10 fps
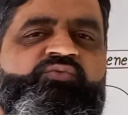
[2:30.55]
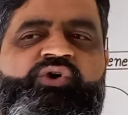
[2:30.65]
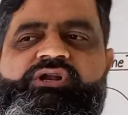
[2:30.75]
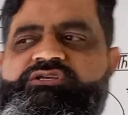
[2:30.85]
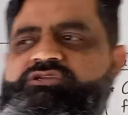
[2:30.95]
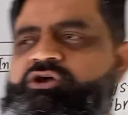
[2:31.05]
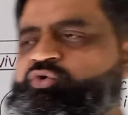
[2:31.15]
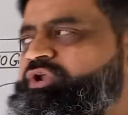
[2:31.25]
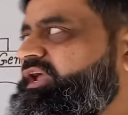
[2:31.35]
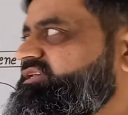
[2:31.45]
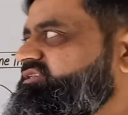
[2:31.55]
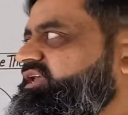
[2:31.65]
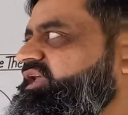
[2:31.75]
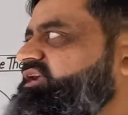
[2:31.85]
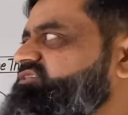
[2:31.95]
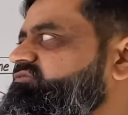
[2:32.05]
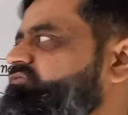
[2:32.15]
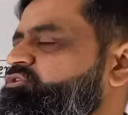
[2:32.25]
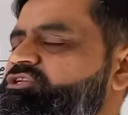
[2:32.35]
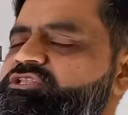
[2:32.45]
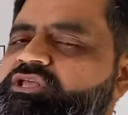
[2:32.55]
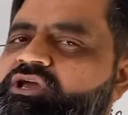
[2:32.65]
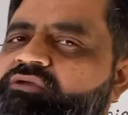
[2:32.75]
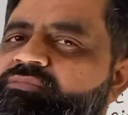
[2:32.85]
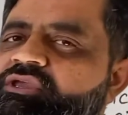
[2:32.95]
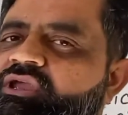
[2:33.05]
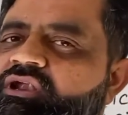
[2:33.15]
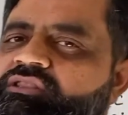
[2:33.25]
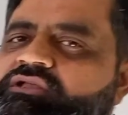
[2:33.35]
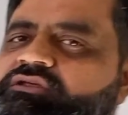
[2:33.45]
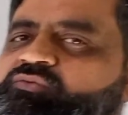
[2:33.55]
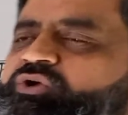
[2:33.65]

One is known as ex vivo gene therapy and the other